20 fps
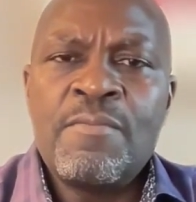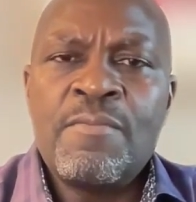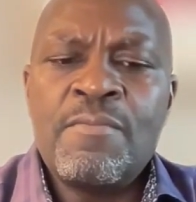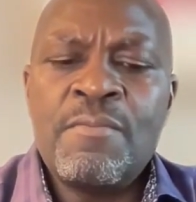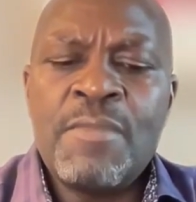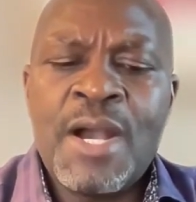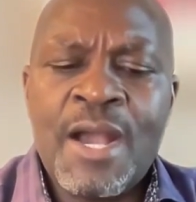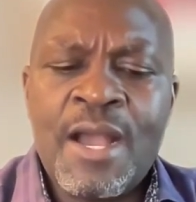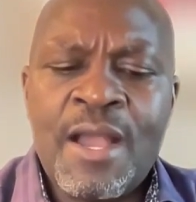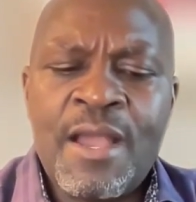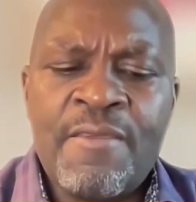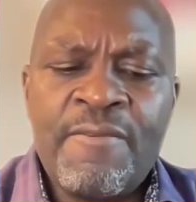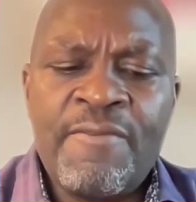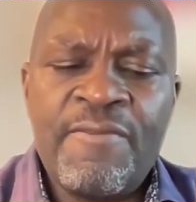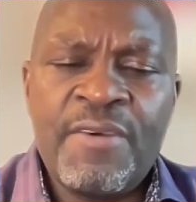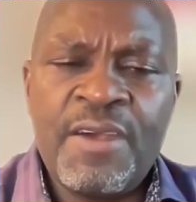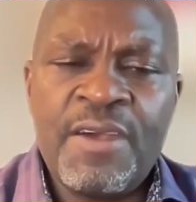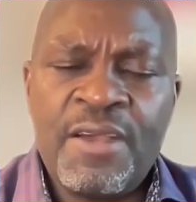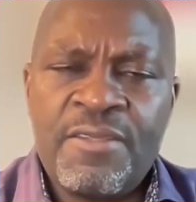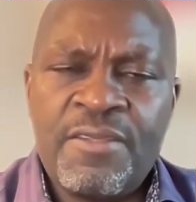My
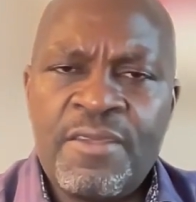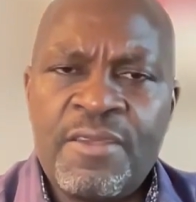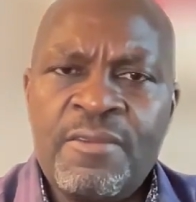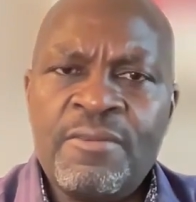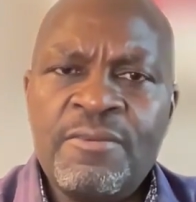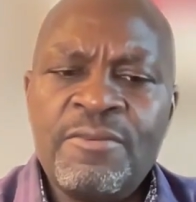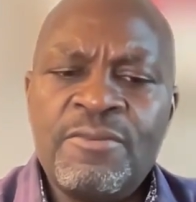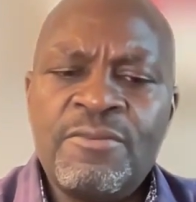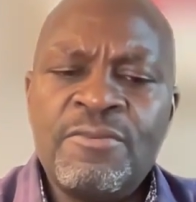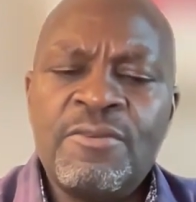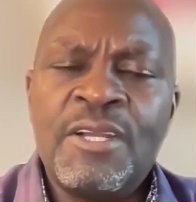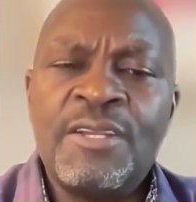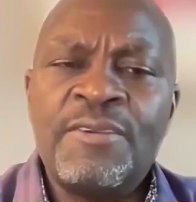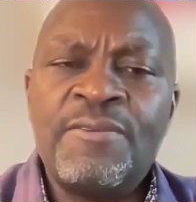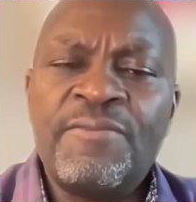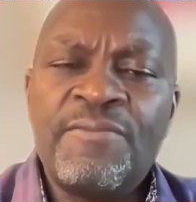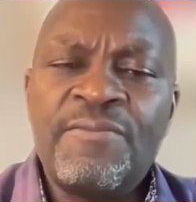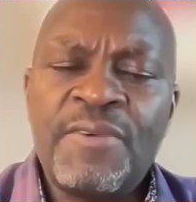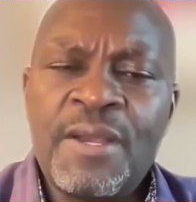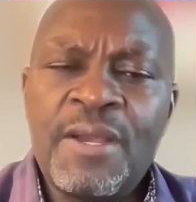father, who
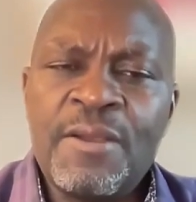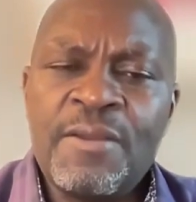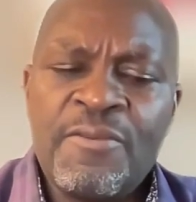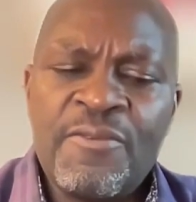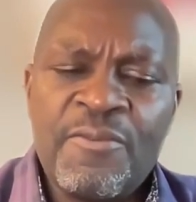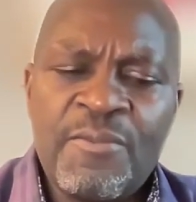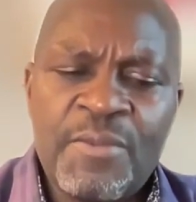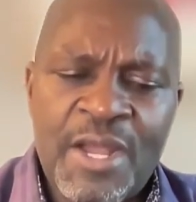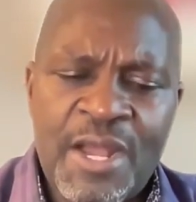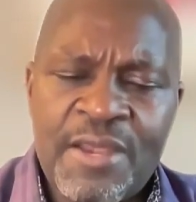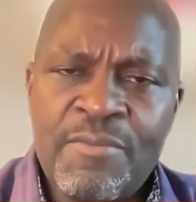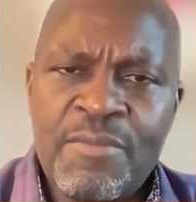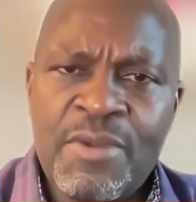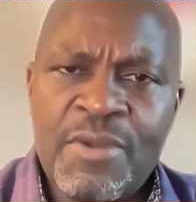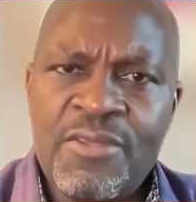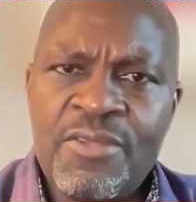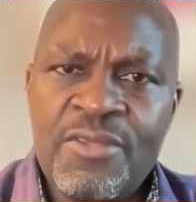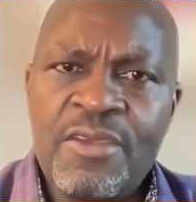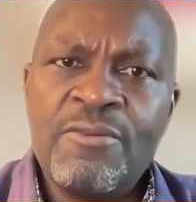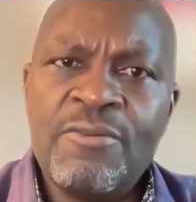had five, and
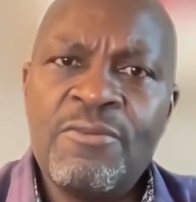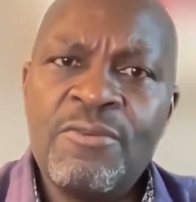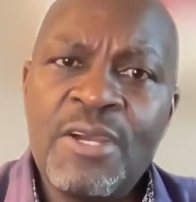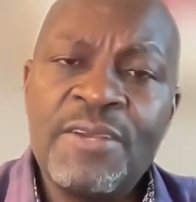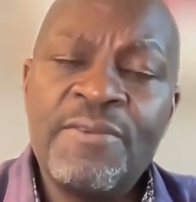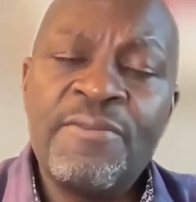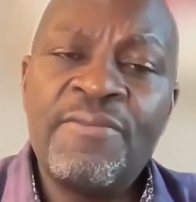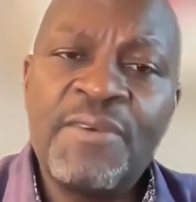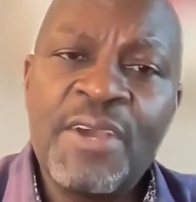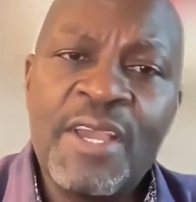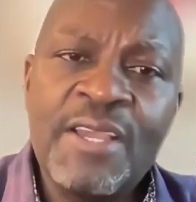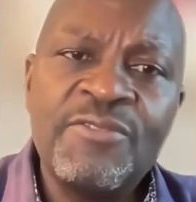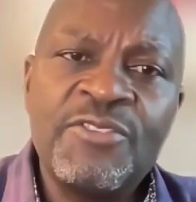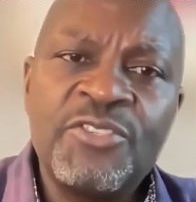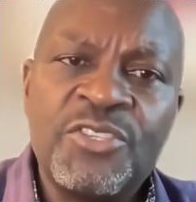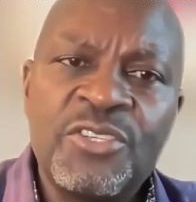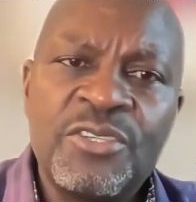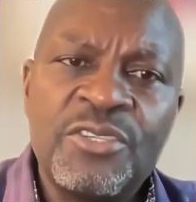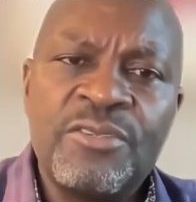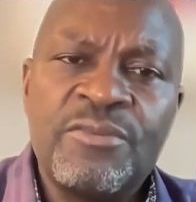mother, who had
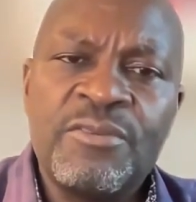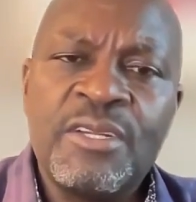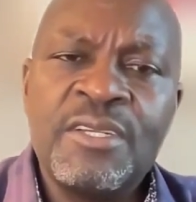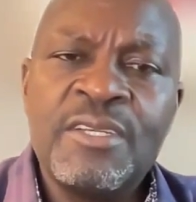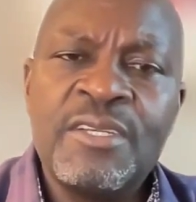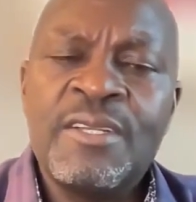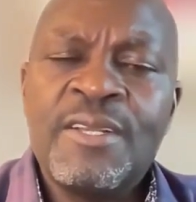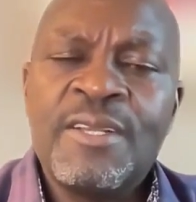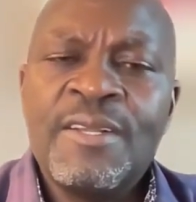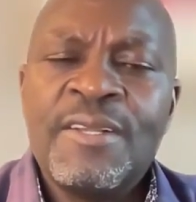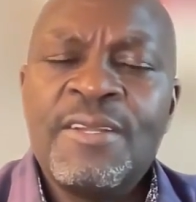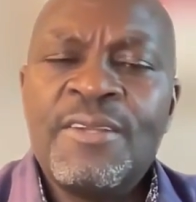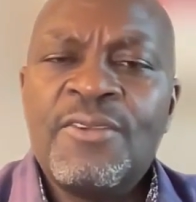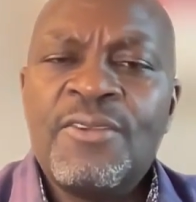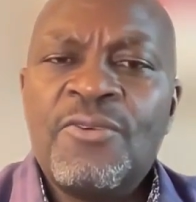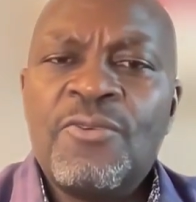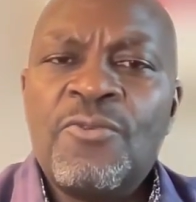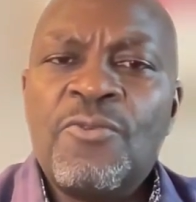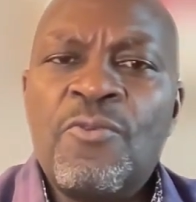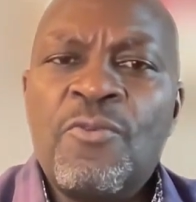five children,
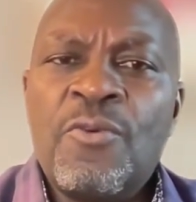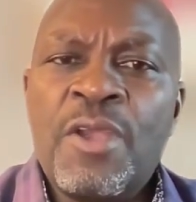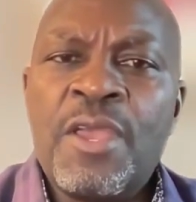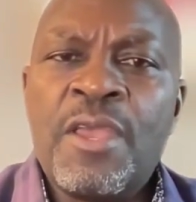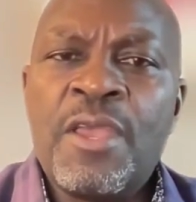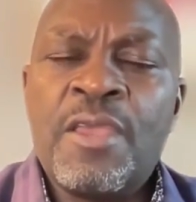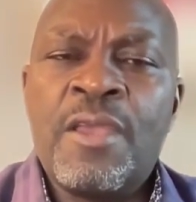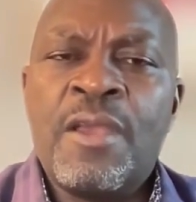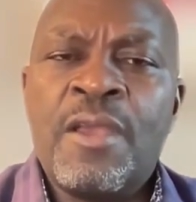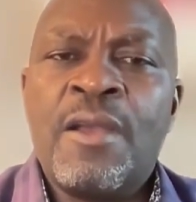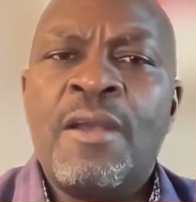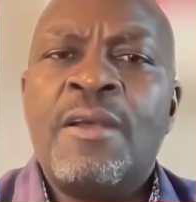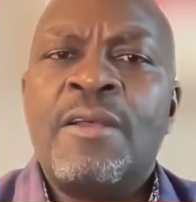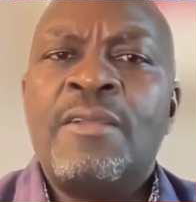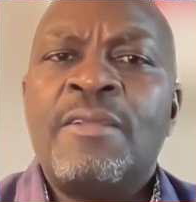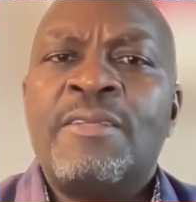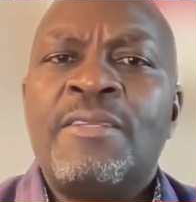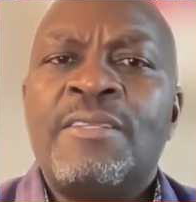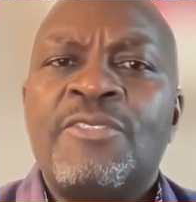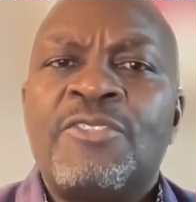
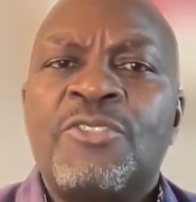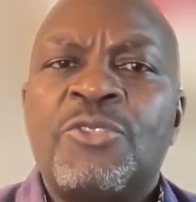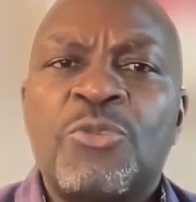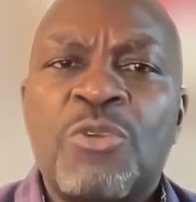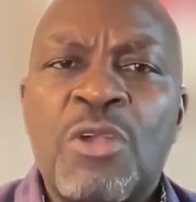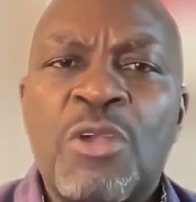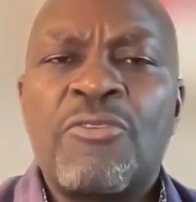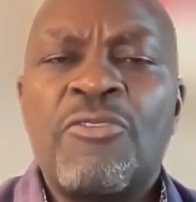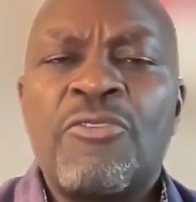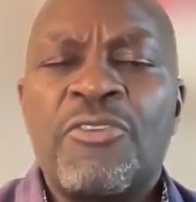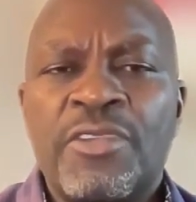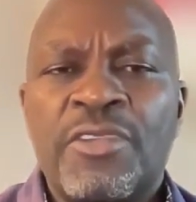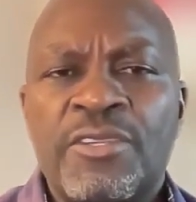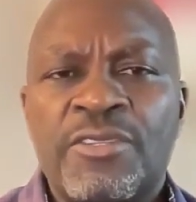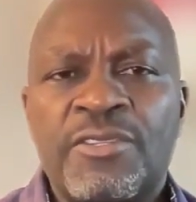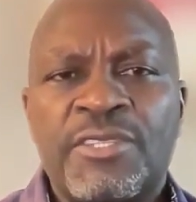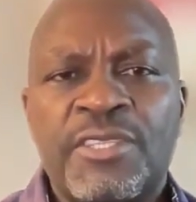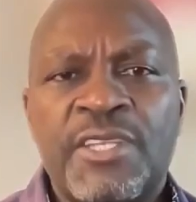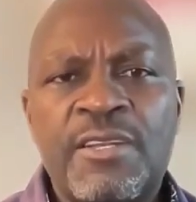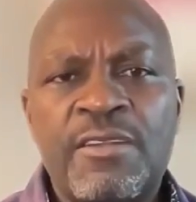were struggling
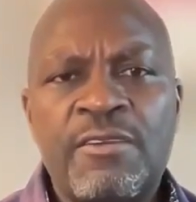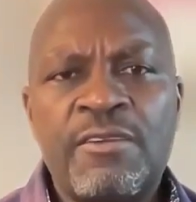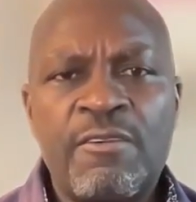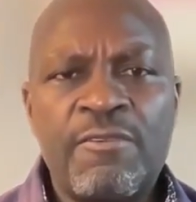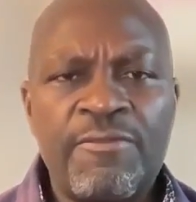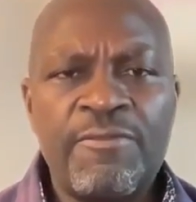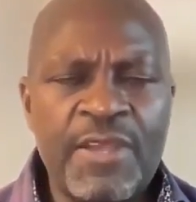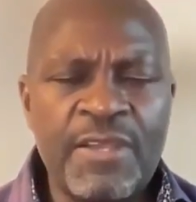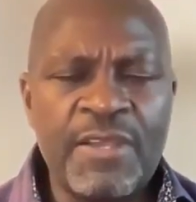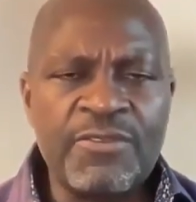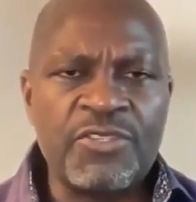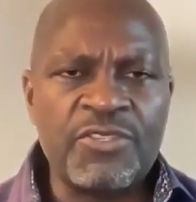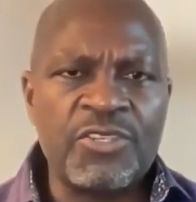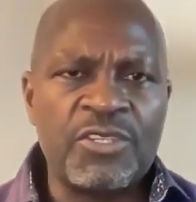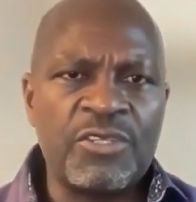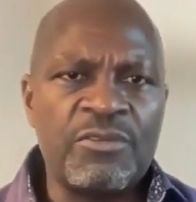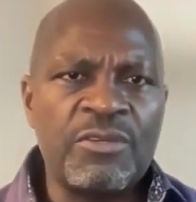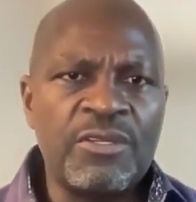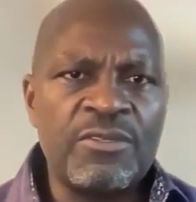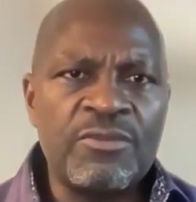to send all five
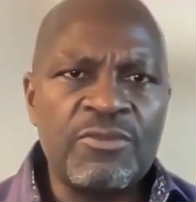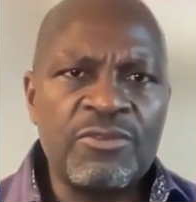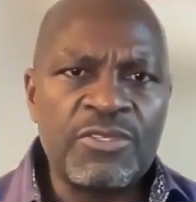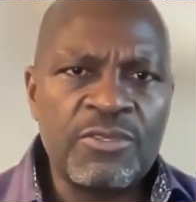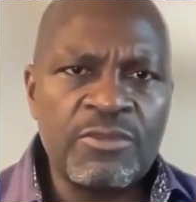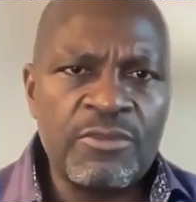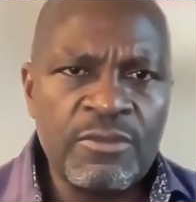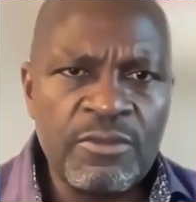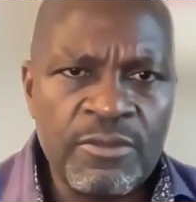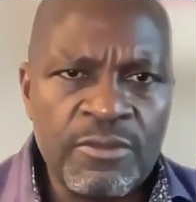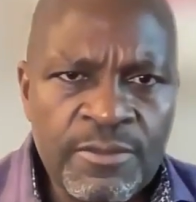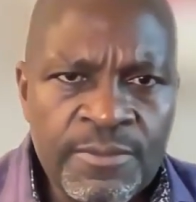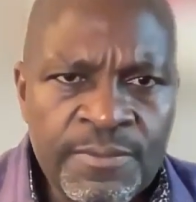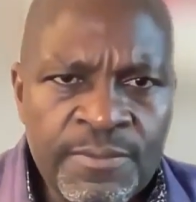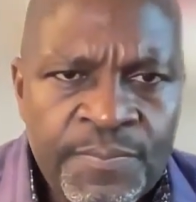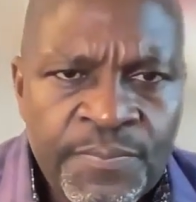children to school.